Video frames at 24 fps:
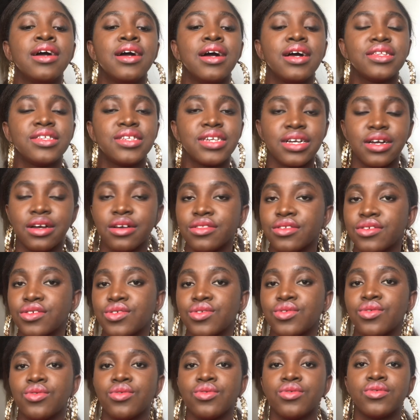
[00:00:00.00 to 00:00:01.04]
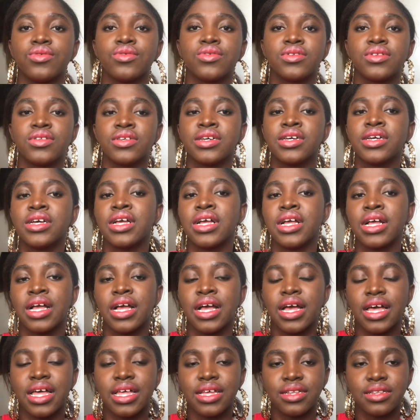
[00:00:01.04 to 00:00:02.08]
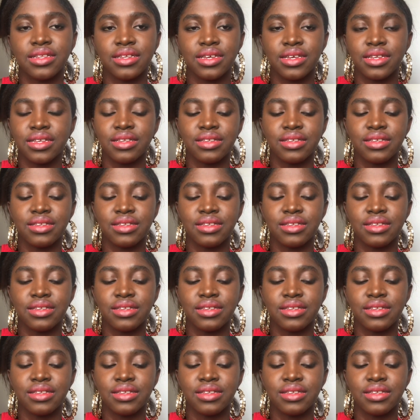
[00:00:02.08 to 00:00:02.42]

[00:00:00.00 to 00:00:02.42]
check out the schools and then